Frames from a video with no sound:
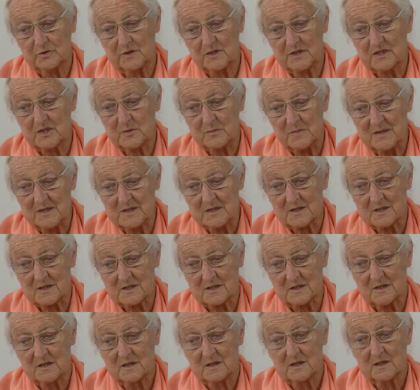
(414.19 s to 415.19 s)

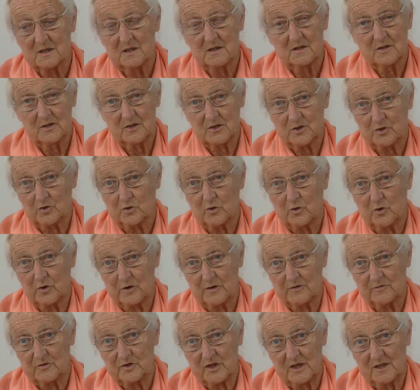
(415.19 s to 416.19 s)
dismiss the
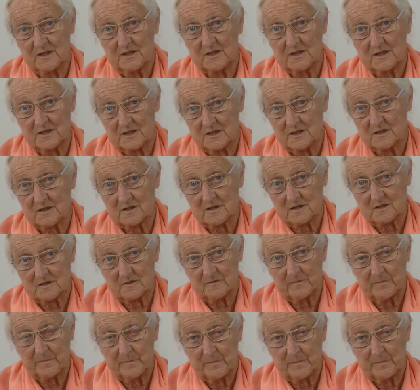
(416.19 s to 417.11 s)
story of Genesis,